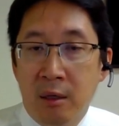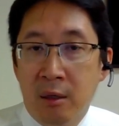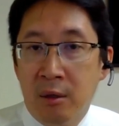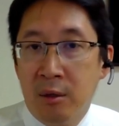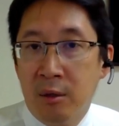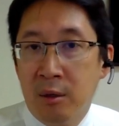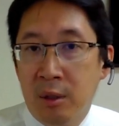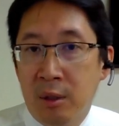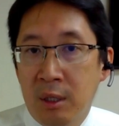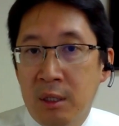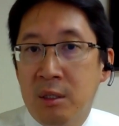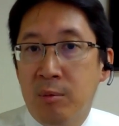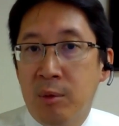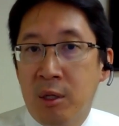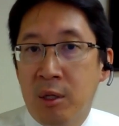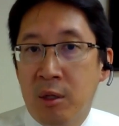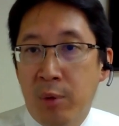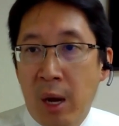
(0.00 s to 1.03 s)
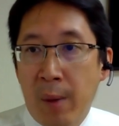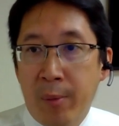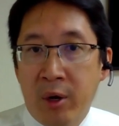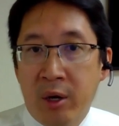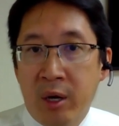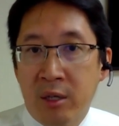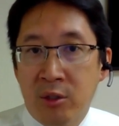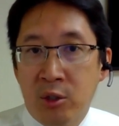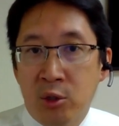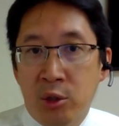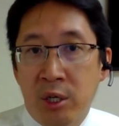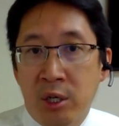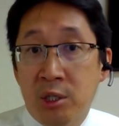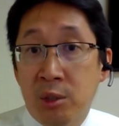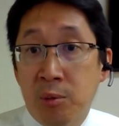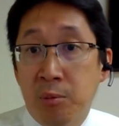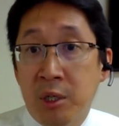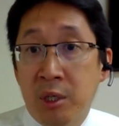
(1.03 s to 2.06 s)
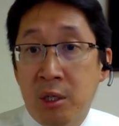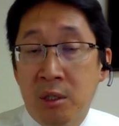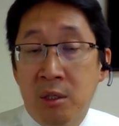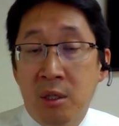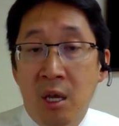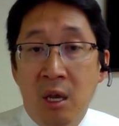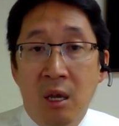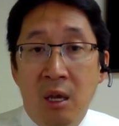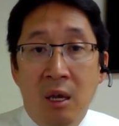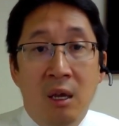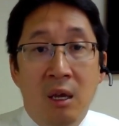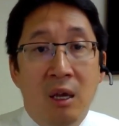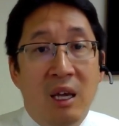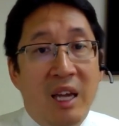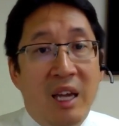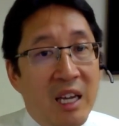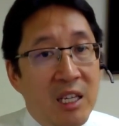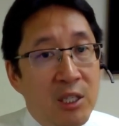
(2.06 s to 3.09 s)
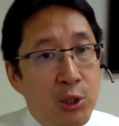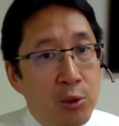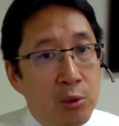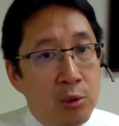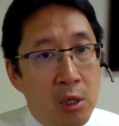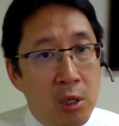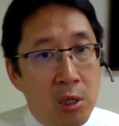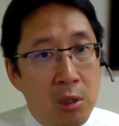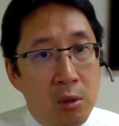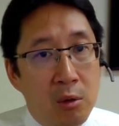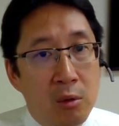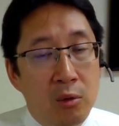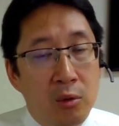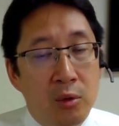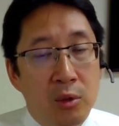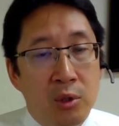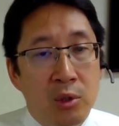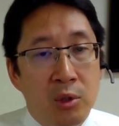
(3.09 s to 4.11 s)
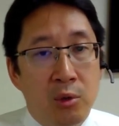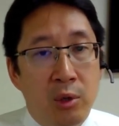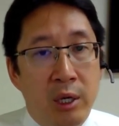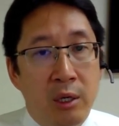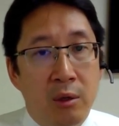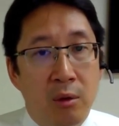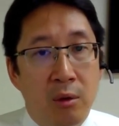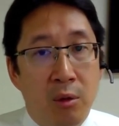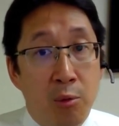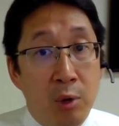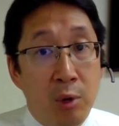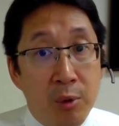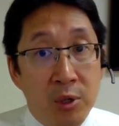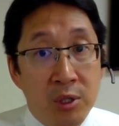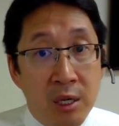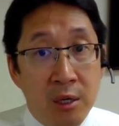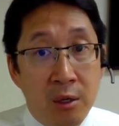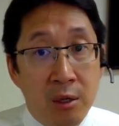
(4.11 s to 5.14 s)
It needs to be in the proper concentration because, as you know, straight 3%